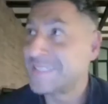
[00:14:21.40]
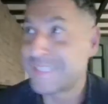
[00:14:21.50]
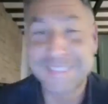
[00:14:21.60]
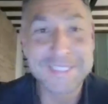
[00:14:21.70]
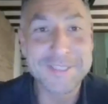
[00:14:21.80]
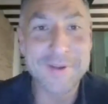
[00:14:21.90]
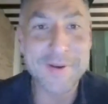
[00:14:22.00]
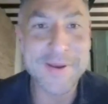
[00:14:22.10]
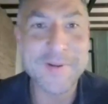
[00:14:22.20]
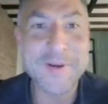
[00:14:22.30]
yeah, this is a
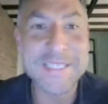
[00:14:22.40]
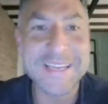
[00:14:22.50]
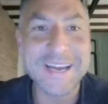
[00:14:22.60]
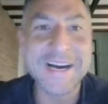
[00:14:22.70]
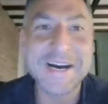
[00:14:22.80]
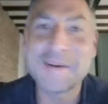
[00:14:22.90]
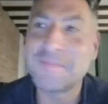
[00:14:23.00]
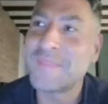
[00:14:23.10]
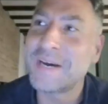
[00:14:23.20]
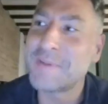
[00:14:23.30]
very long question.
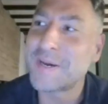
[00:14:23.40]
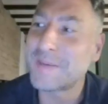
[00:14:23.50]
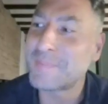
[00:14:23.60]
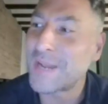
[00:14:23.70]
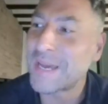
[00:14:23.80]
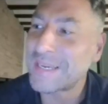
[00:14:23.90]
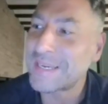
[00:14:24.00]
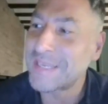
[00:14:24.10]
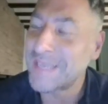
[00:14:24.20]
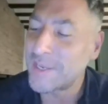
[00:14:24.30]
But
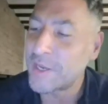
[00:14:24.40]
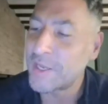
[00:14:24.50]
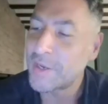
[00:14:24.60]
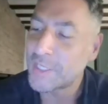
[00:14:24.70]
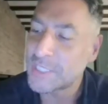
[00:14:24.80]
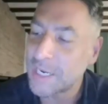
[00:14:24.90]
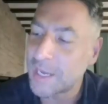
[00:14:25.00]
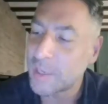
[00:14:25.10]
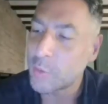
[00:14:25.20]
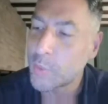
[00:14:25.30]
in a nutshell,
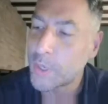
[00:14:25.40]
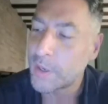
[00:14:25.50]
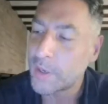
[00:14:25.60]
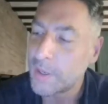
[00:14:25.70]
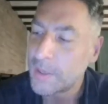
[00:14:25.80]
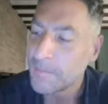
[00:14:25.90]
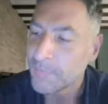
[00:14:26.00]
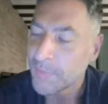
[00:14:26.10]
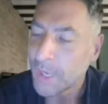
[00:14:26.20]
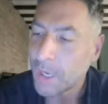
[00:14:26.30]
look, we're
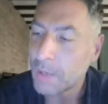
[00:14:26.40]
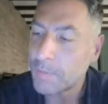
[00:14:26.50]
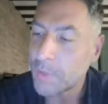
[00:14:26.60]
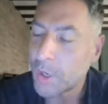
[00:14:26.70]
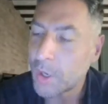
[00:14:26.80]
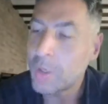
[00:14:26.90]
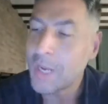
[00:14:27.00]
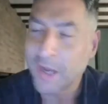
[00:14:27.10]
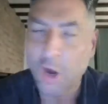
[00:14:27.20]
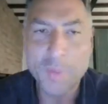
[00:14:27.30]

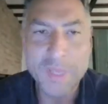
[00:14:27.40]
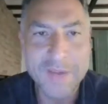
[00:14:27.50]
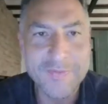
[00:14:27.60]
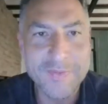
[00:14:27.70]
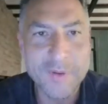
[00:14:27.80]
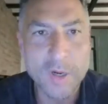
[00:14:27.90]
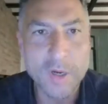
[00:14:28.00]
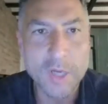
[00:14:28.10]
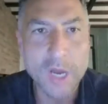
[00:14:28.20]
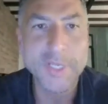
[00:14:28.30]
unlike RBF
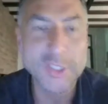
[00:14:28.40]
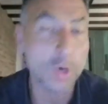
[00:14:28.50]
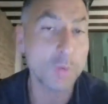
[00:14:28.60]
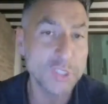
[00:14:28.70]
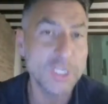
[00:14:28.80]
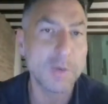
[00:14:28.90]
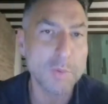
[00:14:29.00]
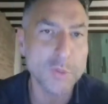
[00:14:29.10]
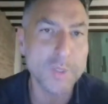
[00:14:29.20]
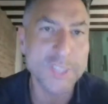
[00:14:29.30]
companies. So obviously,
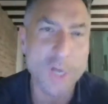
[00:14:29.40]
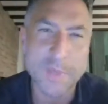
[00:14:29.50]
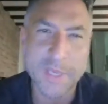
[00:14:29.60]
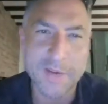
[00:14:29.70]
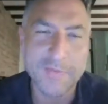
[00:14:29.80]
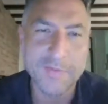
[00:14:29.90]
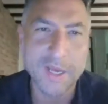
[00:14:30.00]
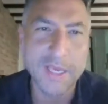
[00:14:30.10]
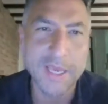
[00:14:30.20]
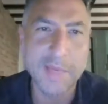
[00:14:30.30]
what we're doing is RBF.
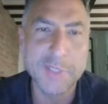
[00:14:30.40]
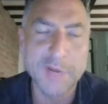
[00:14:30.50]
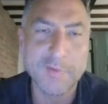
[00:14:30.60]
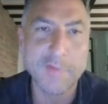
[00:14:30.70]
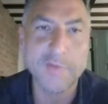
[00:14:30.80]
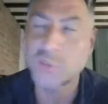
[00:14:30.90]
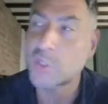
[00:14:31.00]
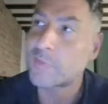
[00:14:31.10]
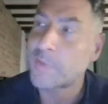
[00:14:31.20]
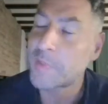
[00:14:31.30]
80% of our revenues
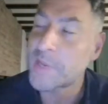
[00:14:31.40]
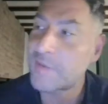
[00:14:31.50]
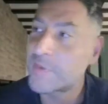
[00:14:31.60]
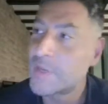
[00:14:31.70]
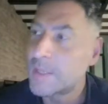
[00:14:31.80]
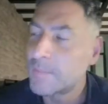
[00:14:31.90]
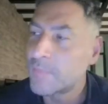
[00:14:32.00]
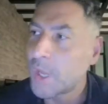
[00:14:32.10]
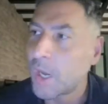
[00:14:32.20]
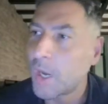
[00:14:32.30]
come from RBF,
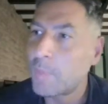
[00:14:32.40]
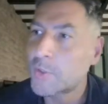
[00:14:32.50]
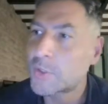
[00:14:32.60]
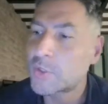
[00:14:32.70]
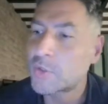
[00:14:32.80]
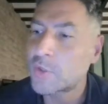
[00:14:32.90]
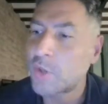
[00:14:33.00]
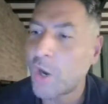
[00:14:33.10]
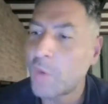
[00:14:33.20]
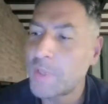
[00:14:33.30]
but
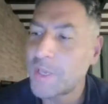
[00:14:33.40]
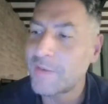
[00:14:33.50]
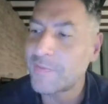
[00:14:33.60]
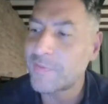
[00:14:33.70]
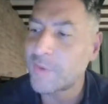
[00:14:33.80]
the RBF